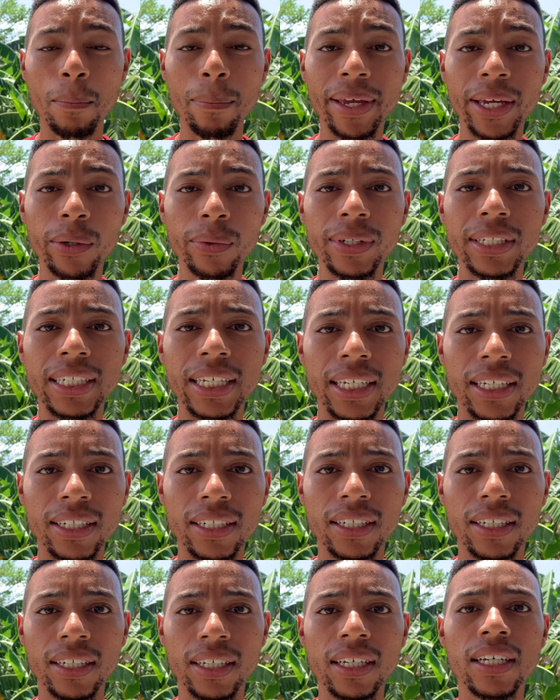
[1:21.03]
period.
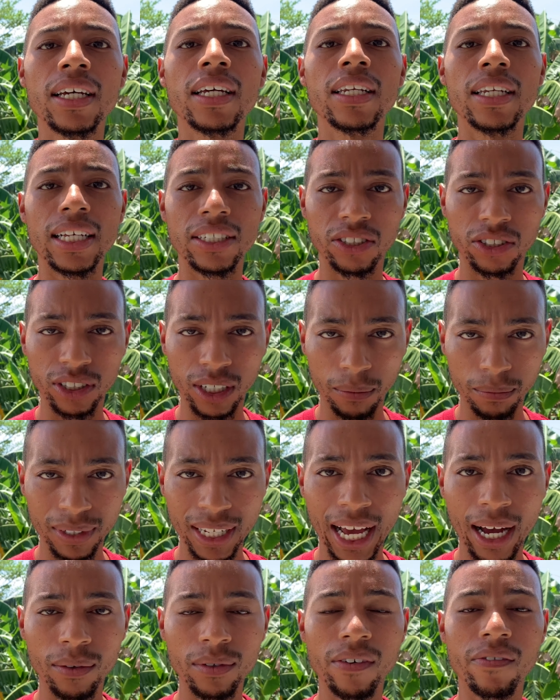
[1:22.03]
Let's jump
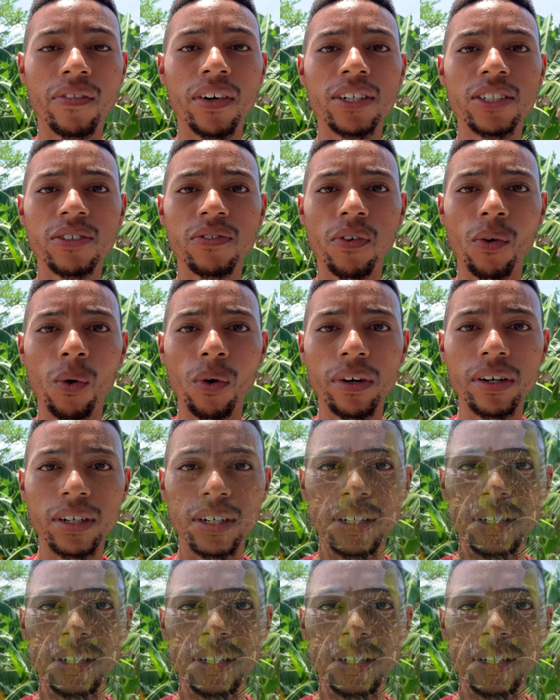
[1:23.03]
down to verse 4.